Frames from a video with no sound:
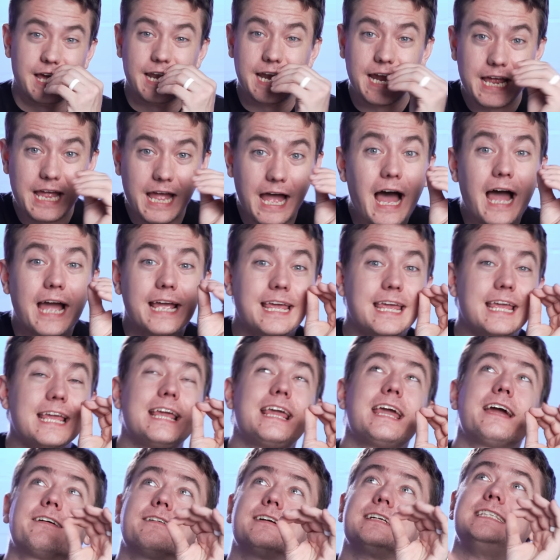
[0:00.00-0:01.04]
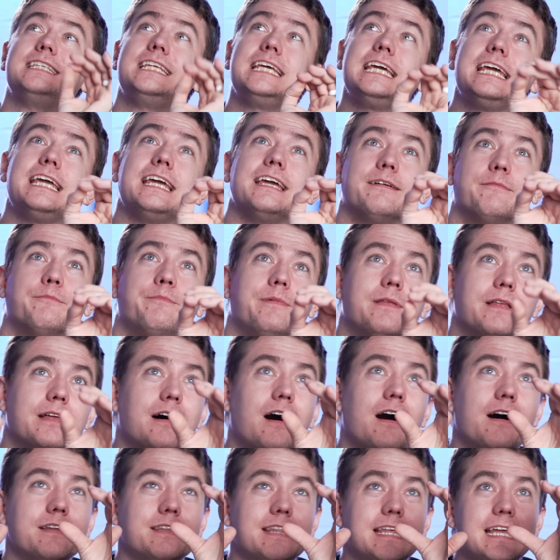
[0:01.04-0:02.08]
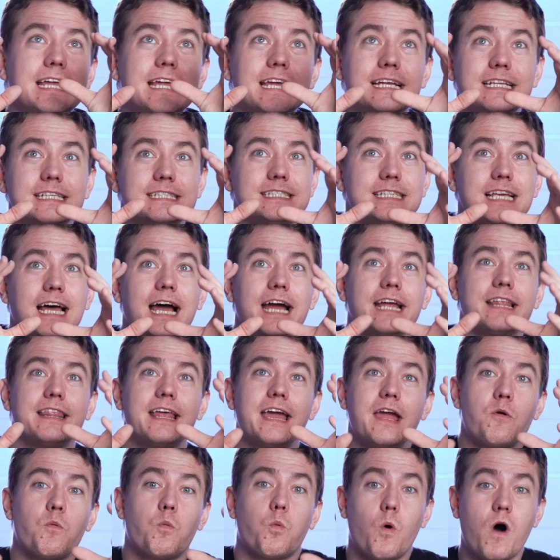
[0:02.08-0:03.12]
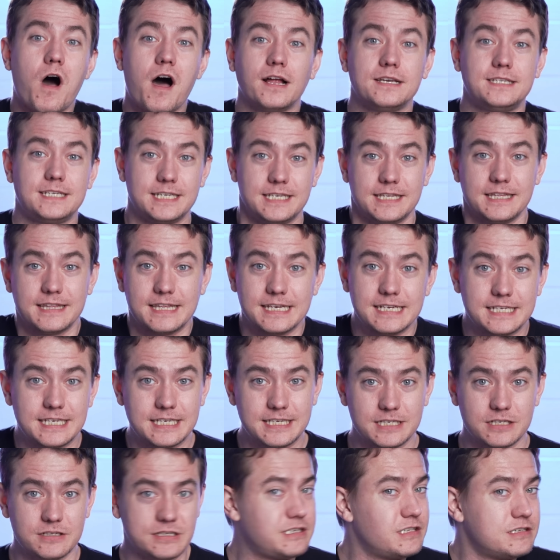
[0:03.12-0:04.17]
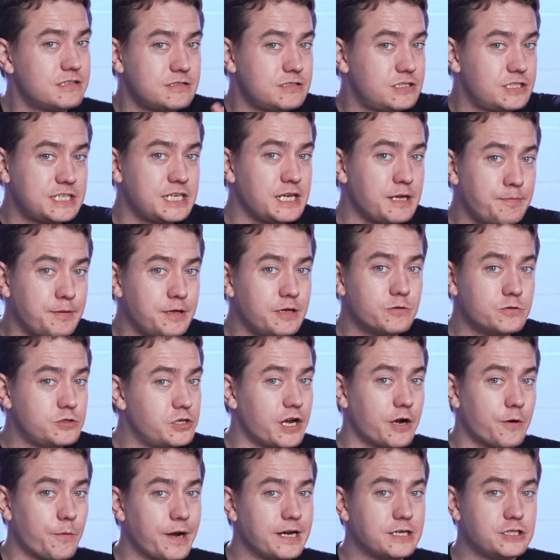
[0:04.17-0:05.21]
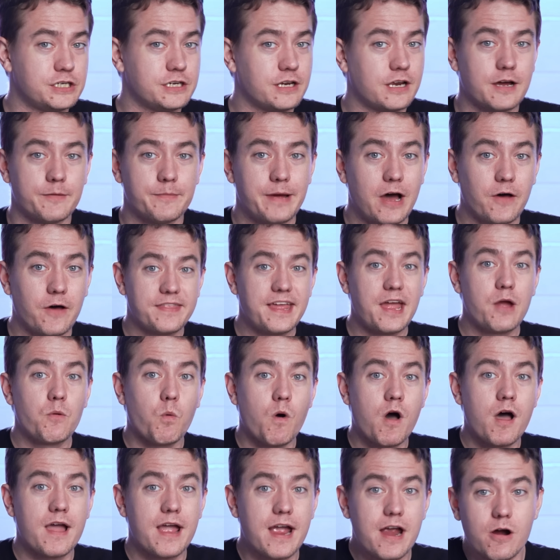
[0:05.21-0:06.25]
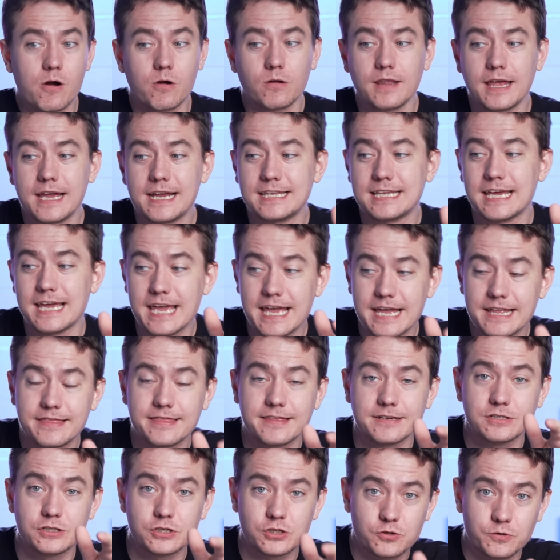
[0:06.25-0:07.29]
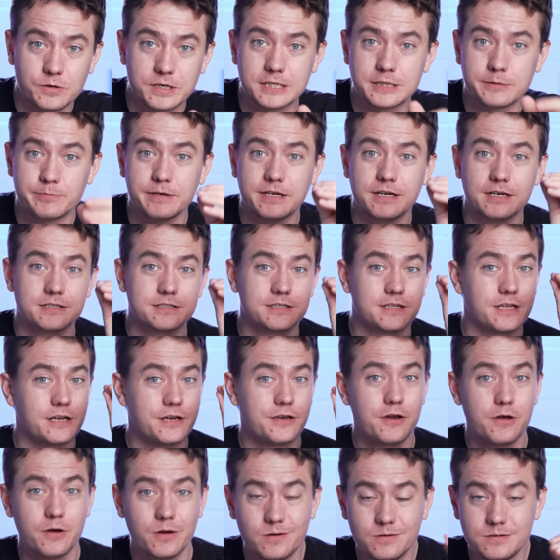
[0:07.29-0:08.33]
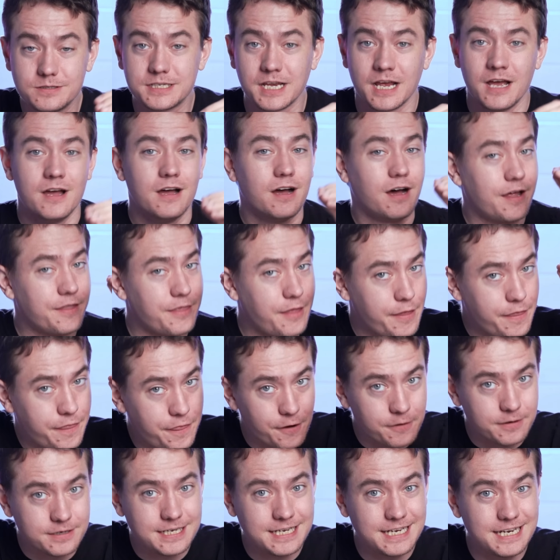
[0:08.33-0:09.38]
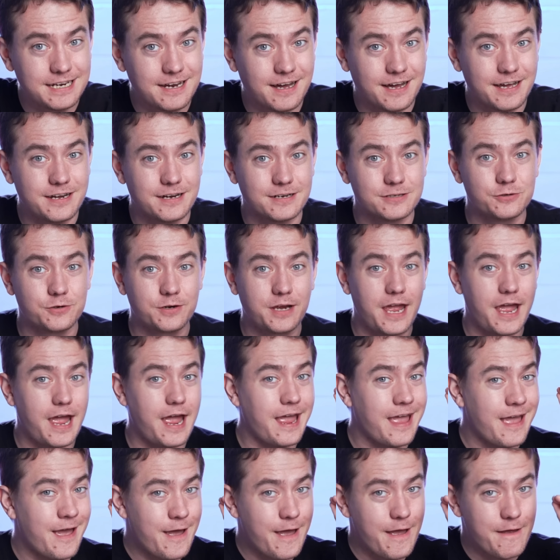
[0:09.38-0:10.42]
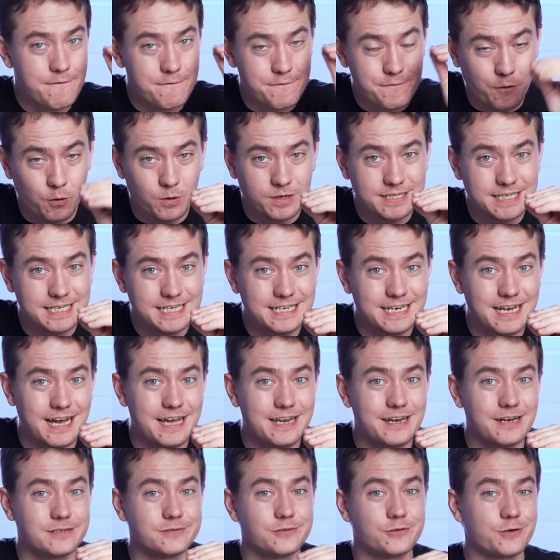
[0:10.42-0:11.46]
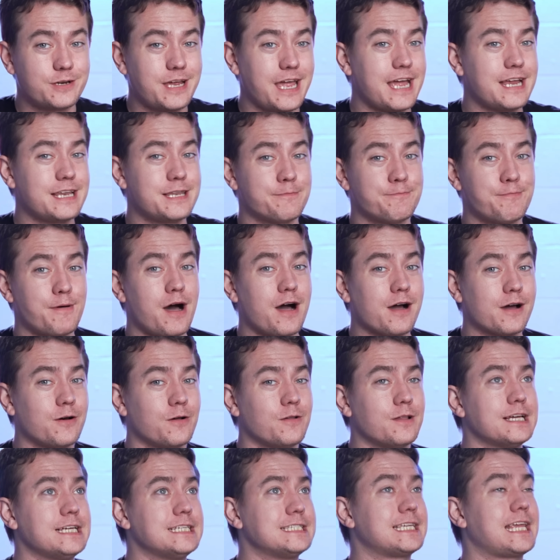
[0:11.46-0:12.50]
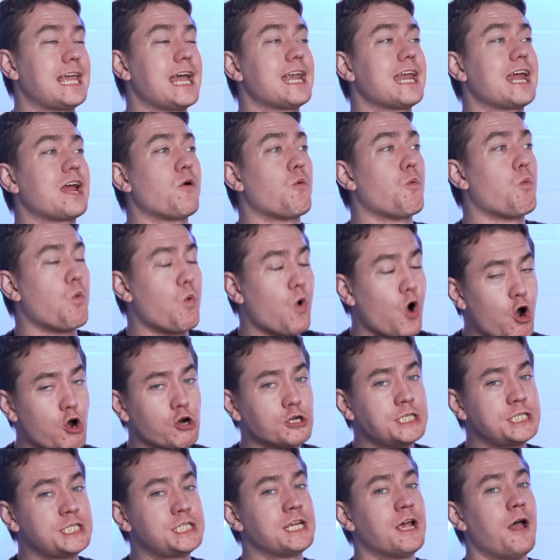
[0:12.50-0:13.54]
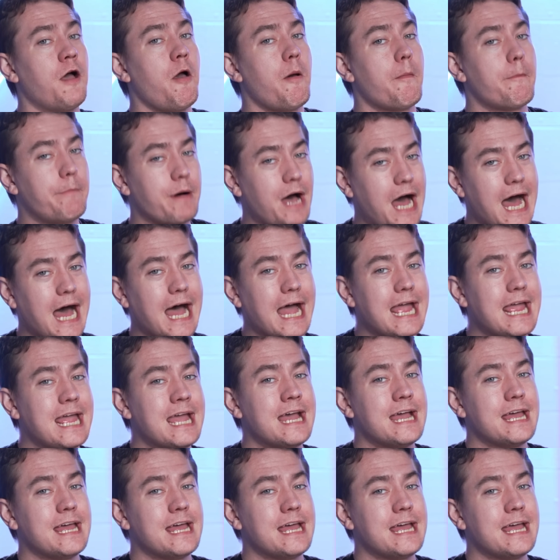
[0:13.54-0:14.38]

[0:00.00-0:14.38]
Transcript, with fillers: And I, I can guarantee on the inside, they want this CPU generation to come They want Arrow Lake to hit the streets because the news on the 13900K and 14900K debacle is getting worse by